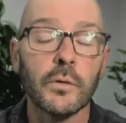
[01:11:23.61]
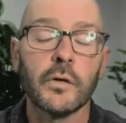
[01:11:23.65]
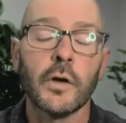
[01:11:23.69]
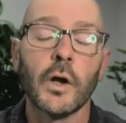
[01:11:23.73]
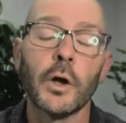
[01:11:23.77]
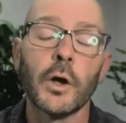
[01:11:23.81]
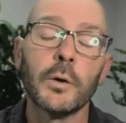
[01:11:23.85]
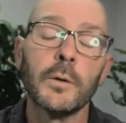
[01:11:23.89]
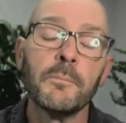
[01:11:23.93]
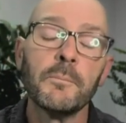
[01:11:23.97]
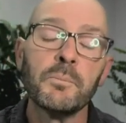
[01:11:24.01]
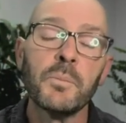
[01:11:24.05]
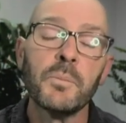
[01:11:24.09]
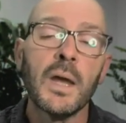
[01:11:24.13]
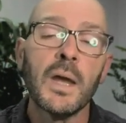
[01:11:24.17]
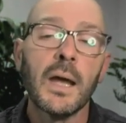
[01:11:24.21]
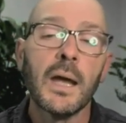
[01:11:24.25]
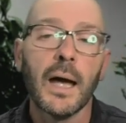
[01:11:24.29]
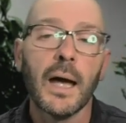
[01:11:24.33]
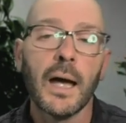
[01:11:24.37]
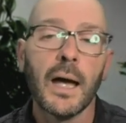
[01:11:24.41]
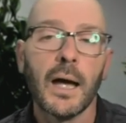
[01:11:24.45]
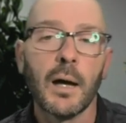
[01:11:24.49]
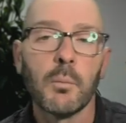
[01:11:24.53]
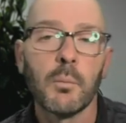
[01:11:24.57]
So
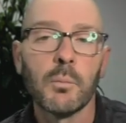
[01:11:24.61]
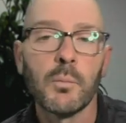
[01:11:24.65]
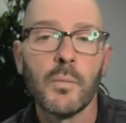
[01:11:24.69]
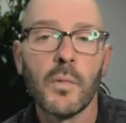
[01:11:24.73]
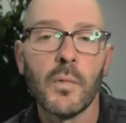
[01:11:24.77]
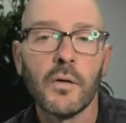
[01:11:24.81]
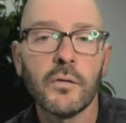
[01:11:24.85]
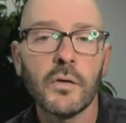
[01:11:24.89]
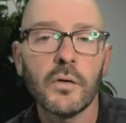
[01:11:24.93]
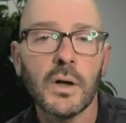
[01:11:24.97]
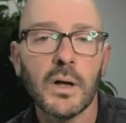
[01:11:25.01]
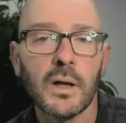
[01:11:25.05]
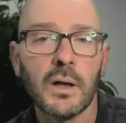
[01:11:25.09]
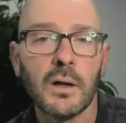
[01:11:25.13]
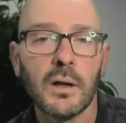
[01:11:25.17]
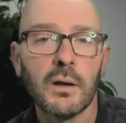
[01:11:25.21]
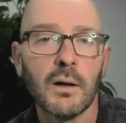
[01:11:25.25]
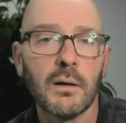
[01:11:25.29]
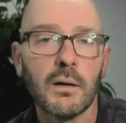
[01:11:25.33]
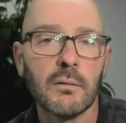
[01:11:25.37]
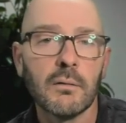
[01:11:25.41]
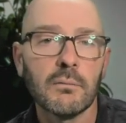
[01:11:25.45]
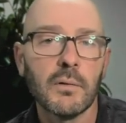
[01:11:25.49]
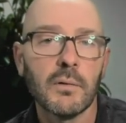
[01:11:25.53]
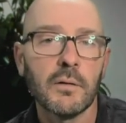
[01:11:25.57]
I've got
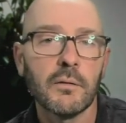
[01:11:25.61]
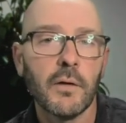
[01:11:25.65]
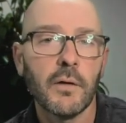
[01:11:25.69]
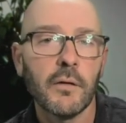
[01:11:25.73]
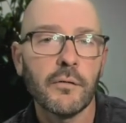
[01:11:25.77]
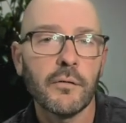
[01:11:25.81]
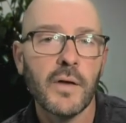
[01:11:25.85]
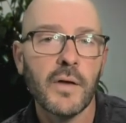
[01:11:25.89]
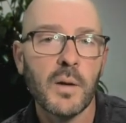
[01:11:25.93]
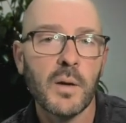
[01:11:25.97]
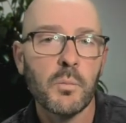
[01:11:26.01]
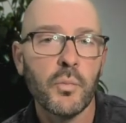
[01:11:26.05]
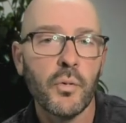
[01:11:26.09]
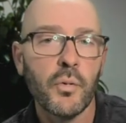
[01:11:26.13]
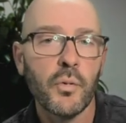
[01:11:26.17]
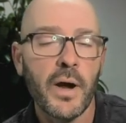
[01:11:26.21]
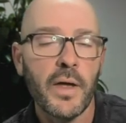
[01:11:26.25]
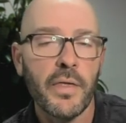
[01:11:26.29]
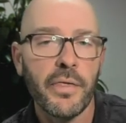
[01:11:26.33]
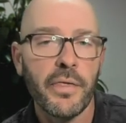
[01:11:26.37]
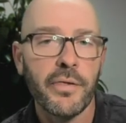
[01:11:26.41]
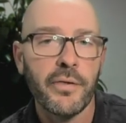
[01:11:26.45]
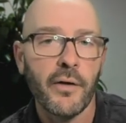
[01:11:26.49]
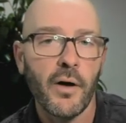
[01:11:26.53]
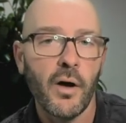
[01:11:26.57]
a fair
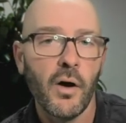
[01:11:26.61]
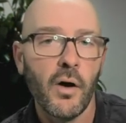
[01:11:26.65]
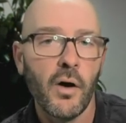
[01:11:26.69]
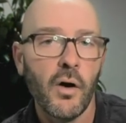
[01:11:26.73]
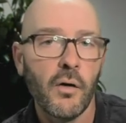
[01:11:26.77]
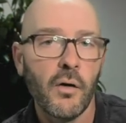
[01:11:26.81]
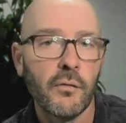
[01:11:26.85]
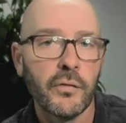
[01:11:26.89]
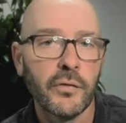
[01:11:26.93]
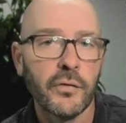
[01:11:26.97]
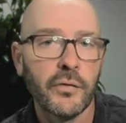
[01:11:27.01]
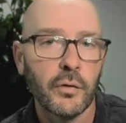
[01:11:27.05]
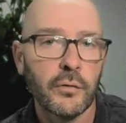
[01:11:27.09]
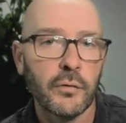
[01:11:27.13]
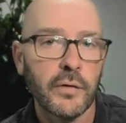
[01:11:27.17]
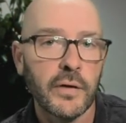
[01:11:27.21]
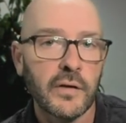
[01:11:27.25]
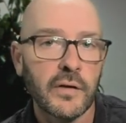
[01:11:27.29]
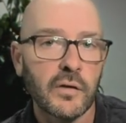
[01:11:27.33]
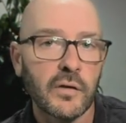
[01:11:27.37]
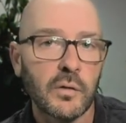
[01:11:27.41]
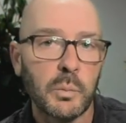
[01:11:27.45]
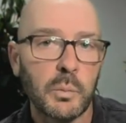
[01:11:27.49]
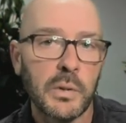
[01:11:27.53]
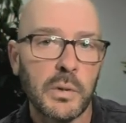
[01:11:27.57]
breadth of sort of
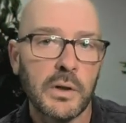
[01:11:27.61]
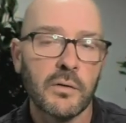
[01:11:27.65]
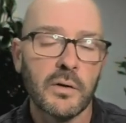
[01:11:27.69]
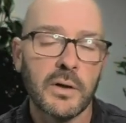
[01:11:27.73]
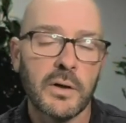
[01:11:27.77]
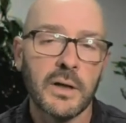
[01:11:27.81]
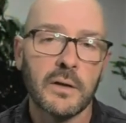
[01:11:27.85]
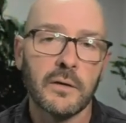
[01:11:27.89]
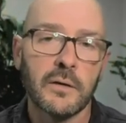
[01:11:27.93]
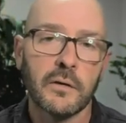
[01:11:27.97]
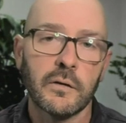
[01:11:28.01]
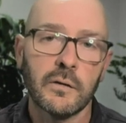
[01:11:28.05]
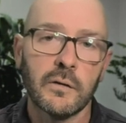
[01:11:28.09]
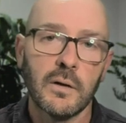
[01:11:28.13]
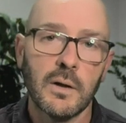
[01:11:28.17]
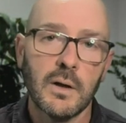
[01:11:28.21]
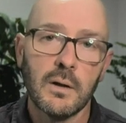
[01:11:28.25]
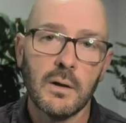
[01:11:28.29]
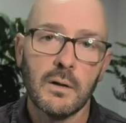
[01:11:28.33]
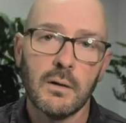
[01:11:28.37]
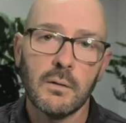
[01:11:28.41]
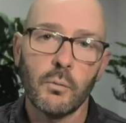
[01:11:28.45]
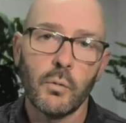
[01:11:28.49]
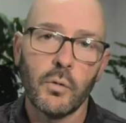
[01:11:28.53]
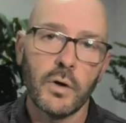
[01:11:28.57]
experience
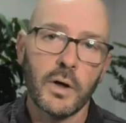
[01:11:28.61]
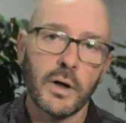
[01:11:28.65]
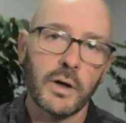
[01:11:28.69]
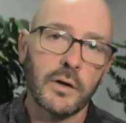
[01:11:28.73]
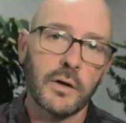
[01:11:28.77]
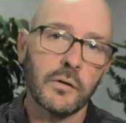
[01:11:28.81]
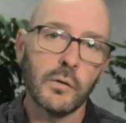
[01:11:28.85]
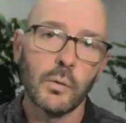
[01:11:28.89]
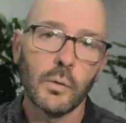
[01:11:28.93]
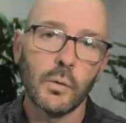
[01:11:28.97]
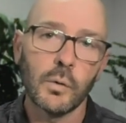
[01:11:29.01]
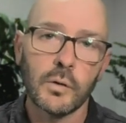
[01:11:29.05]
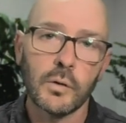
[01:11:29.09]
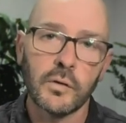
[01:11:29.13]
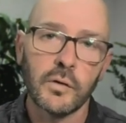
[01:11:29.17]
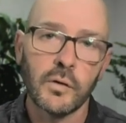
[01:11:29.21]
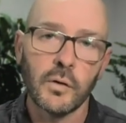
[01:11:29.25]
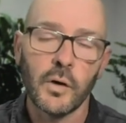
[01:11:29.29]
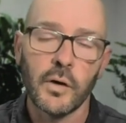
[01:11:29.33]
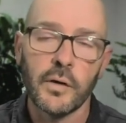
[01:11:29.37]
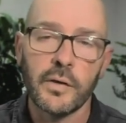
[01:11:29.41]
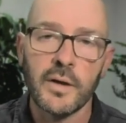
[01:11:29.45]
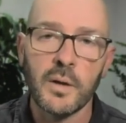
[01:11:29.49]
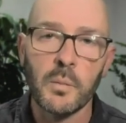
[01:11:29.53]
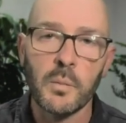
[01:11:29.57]
where I can talk to,
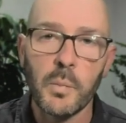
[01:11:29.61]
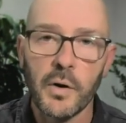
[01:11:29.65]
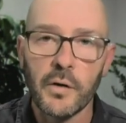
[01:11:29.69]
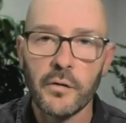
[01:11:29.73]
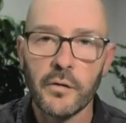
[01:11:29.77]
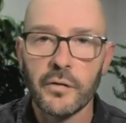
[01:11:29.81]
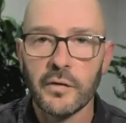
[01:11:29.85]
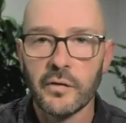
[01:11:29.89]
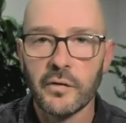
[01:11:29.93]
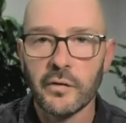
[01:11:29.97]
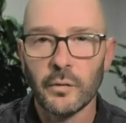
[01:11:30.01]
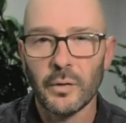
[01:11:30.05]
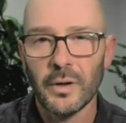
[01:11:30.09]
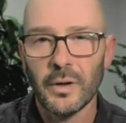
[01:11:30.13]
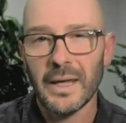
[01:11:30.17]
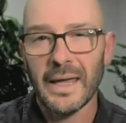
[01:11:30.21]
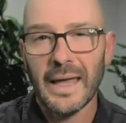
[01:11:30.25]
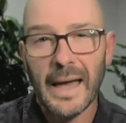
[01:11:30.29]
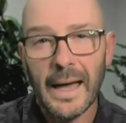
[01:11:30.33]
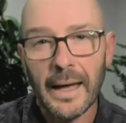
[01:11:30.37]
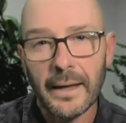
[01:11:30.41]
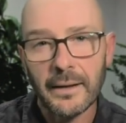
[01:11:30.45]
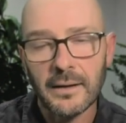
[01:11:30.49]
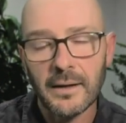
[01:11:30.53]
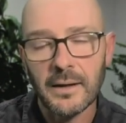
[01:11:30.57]
I think, both sort of
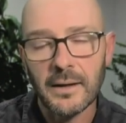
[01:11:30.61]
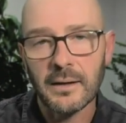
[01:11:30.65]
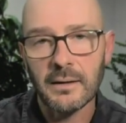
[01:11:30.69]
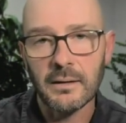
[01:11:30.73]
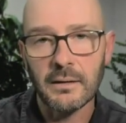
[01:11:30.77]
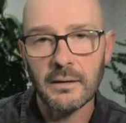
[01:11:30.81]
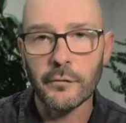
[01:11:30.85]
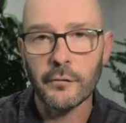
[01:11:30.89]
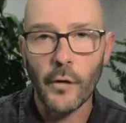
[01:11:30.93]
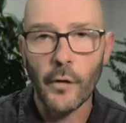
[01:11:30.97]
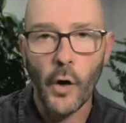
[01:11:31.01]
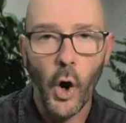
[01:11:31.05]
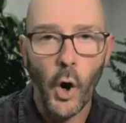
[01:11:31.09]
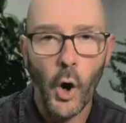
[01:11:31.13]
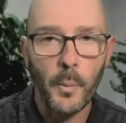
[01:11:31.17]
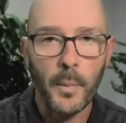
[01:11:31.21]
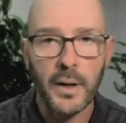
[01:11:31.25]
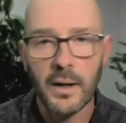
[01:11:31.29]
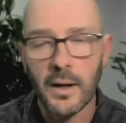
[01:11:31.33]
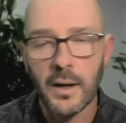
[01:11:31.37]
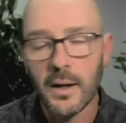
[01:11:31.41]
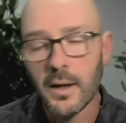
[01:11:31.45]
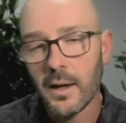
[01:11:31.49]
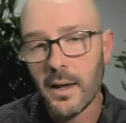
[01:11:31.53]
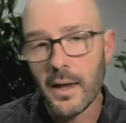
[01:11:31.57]
gardening,
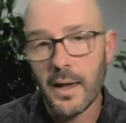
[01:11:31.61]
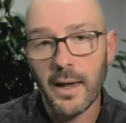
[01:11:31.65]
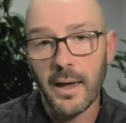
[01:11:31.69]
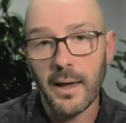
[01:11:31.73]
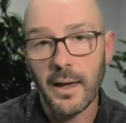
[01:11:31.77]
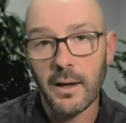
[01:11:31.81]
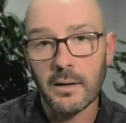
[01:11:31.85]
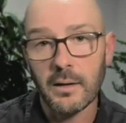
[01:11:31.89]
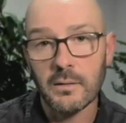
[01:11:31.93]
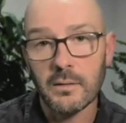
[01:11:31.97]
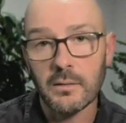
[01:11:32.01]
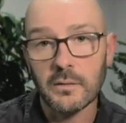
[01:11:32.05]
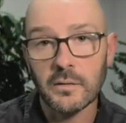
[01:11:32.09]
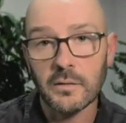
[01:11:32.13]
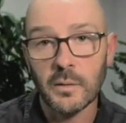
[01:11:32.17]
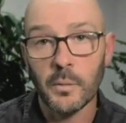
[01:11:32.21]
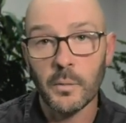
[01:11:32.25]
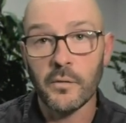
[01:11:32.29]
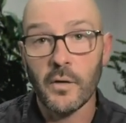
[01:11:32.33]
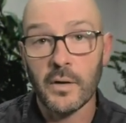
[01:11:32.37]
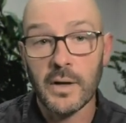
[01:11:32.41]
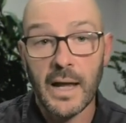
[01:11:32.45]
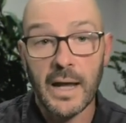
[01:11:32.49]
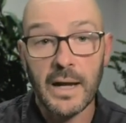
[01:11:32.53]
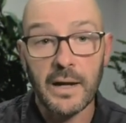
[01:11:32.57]
environment, and some
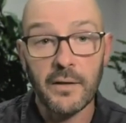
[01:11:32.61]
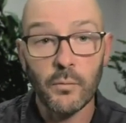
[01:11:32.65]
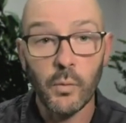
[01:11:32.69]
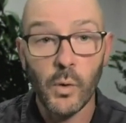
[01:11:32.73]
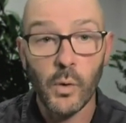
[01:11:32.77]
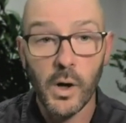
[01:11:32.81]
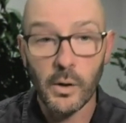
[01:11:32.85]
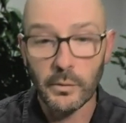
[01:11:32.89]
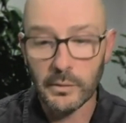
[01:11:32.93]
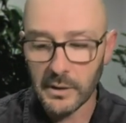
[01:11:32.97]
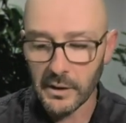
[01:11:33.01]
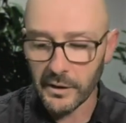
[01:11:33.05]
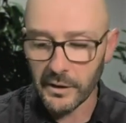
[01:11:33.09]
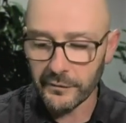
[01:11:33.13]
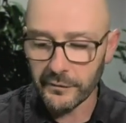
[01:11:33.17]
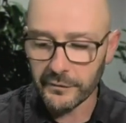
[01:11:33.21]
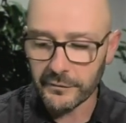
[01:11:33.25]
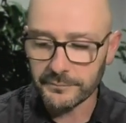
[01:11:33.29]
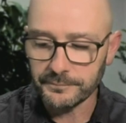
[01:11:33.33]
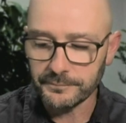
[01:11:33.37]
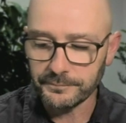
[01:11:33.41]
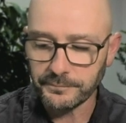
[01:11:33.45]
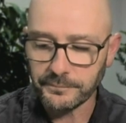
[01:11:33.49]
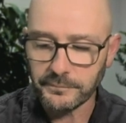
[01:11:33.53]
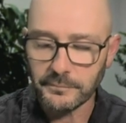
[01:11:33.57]
of our native
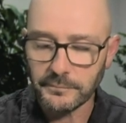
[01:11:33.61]
wildlife.